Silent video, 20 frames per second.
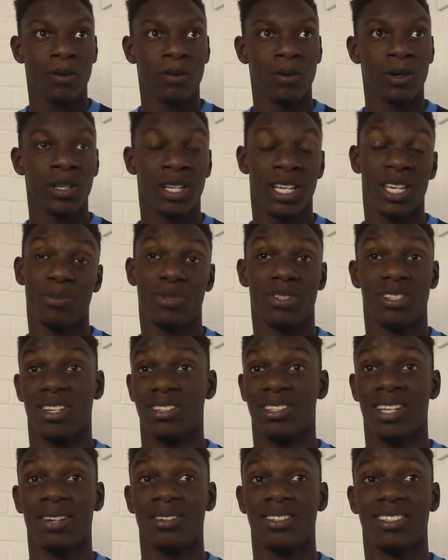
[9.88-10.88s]
Well, the keeper's
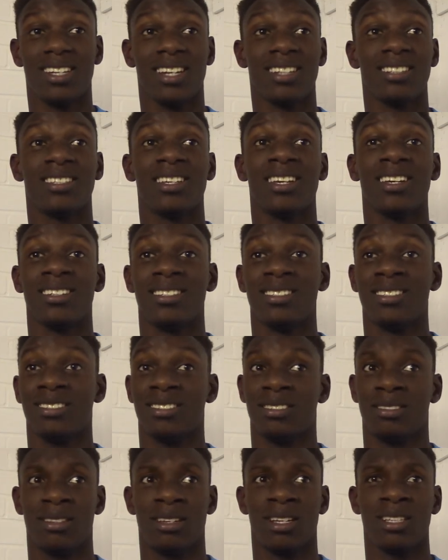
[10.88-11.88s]
kicked out, he shanked it, and
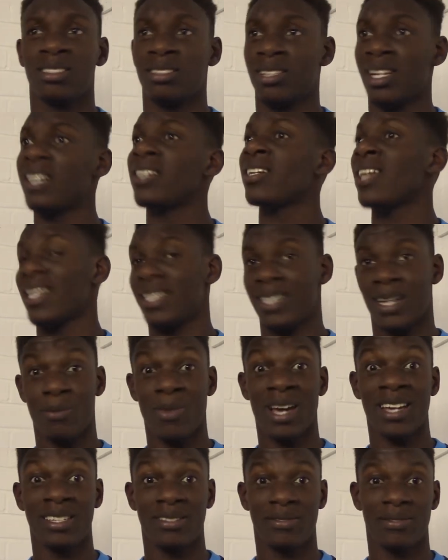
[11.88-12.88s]
it's landed at
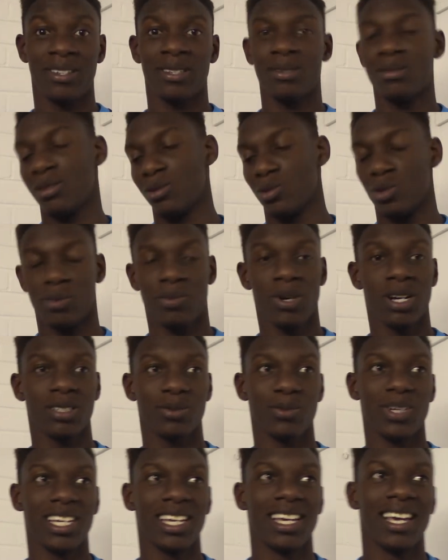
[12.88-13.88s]
Matty's feet. He's just walked
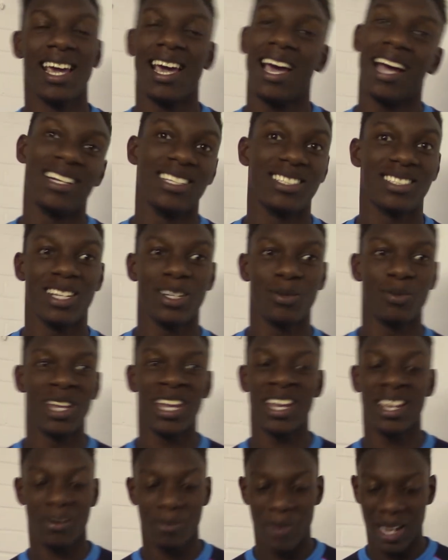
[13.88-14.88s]
past me, and he slid
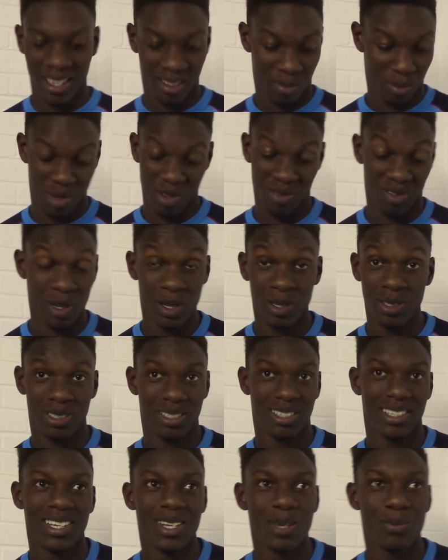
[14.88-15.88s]
me in.
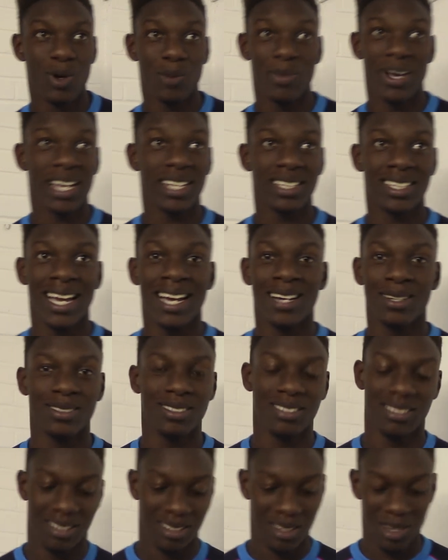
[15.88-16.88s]
Put my head down,
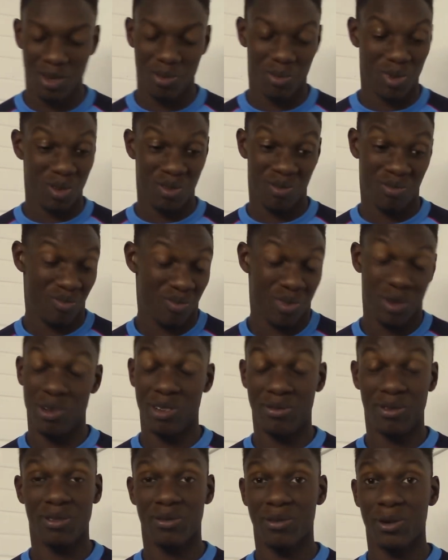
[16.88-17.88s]
put
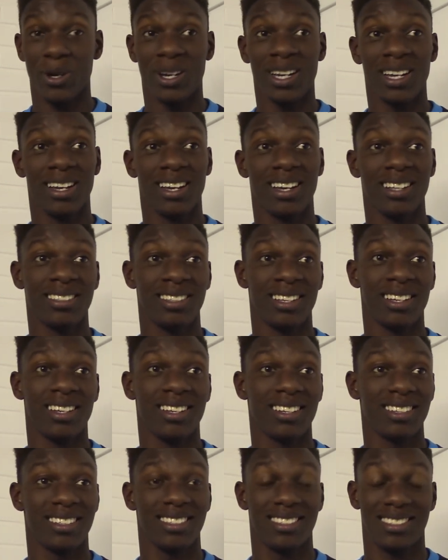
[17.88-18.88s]
my foot through it, and
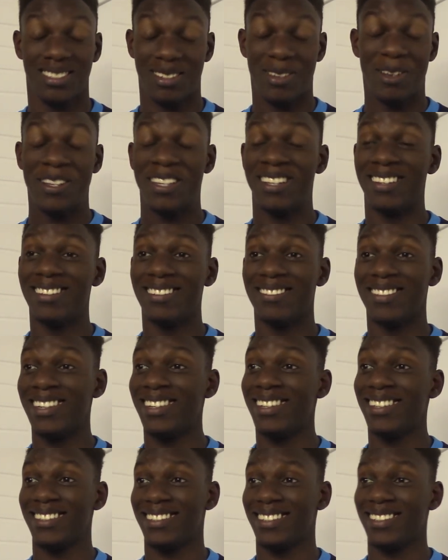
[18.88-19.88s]
it's gone in,
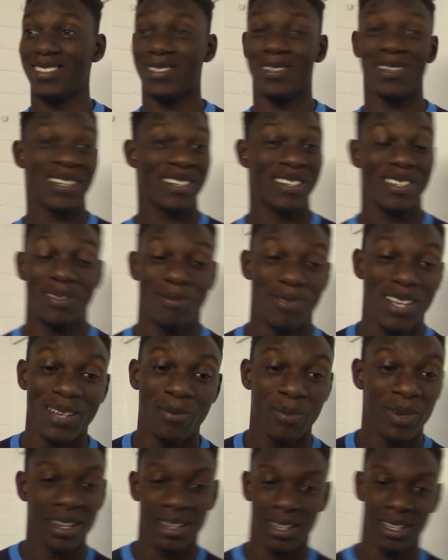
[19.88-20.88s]
really. That's all I can
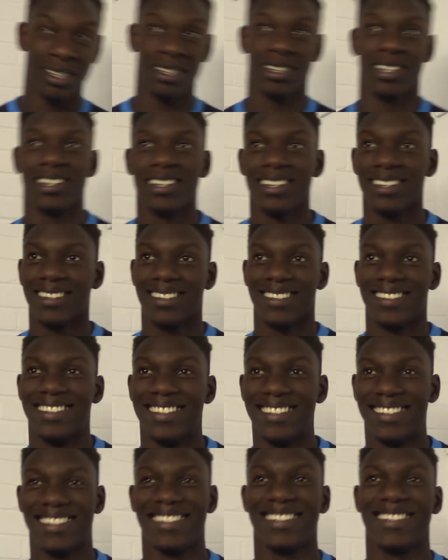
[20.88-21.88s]
explain. But
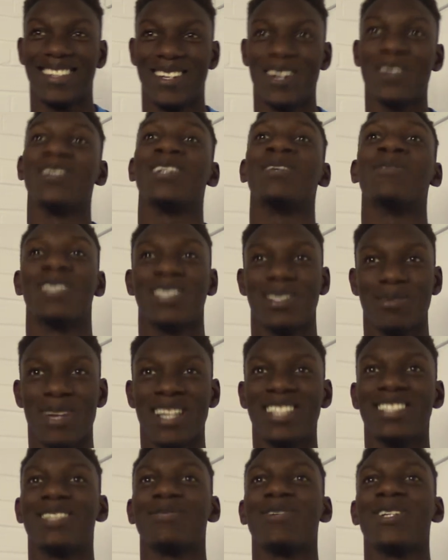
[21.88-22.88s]
Coley wants to
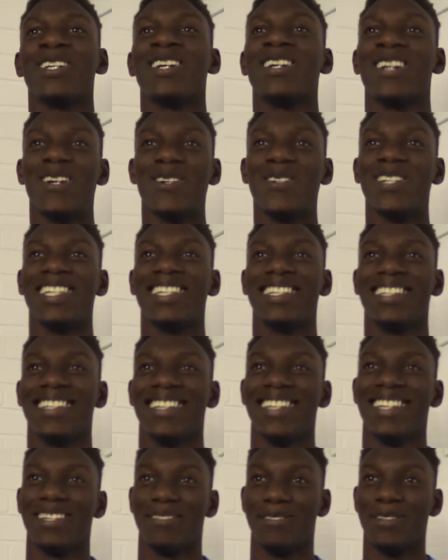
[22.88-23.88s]
mention, well done, Coley.
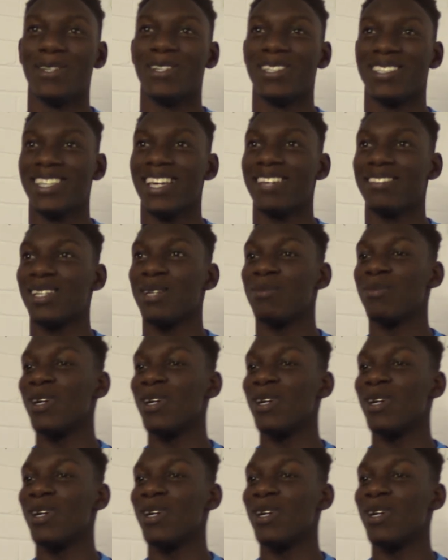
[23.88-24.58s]
You can save to the